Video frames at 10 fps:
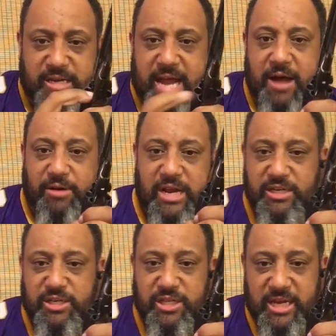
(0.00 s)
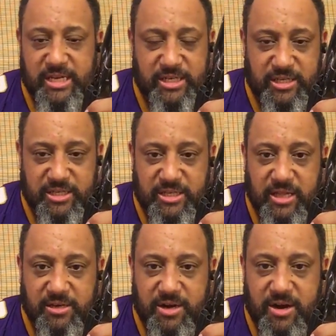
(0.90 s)
down into the
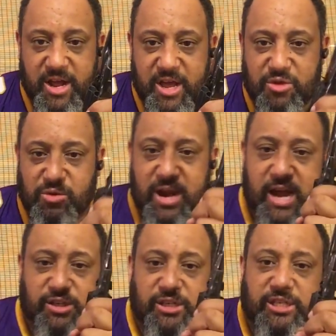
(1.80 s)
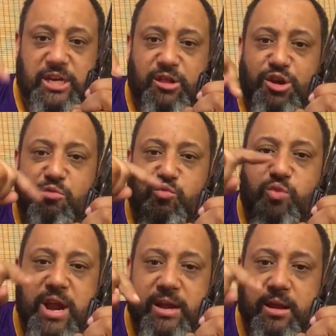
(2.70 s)
cylinder, you can actually see a little
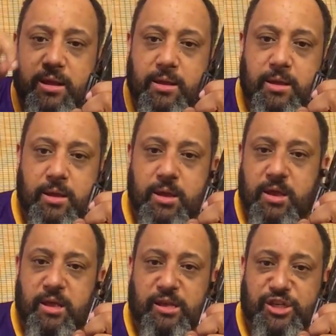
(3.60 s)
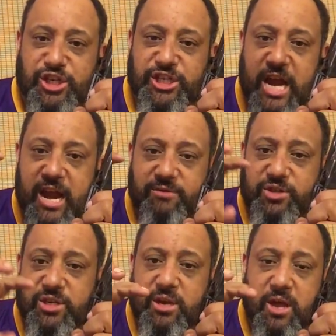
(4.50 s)
ring that
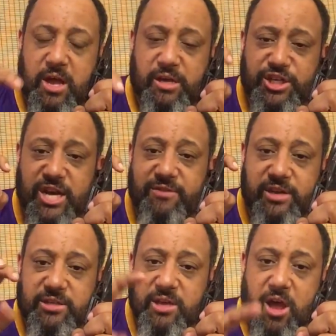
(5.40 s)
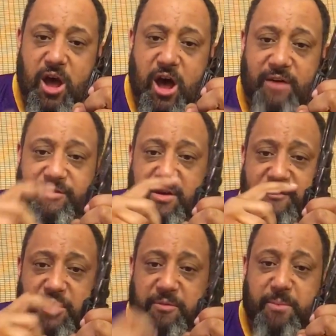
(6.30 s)
shavings
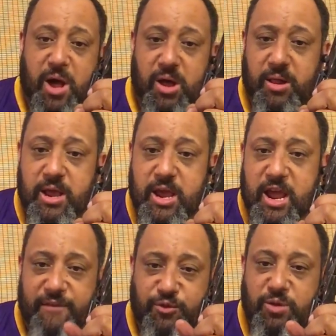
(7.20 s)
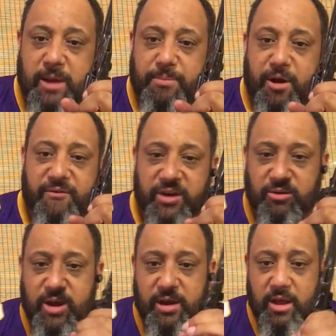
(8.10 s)
off the ball. If you got a
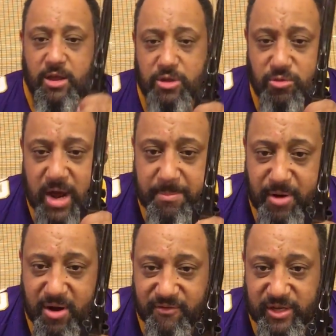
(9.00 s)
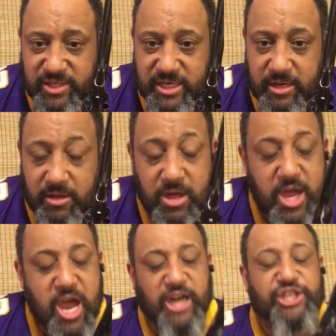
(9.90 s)
perfect ring, you got a perfect seal.
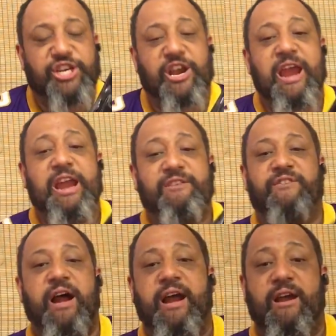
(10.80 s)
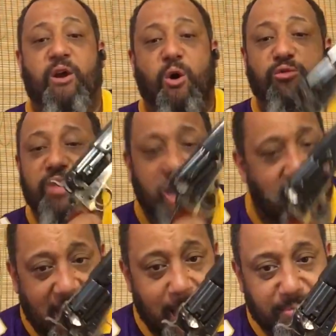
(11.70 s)
A chain fire only
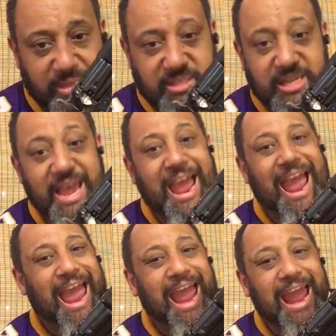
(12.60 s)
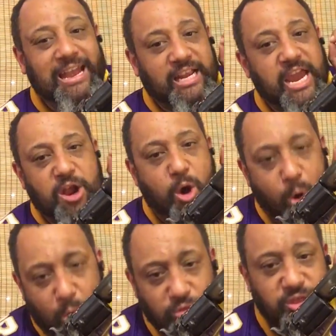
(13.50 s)
happens and can
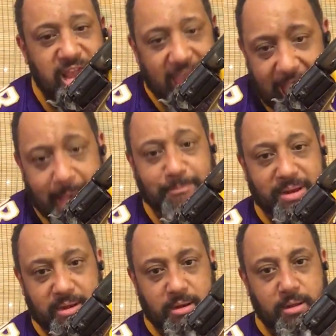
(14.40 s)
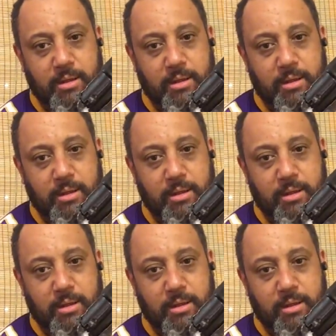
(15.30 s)
only happen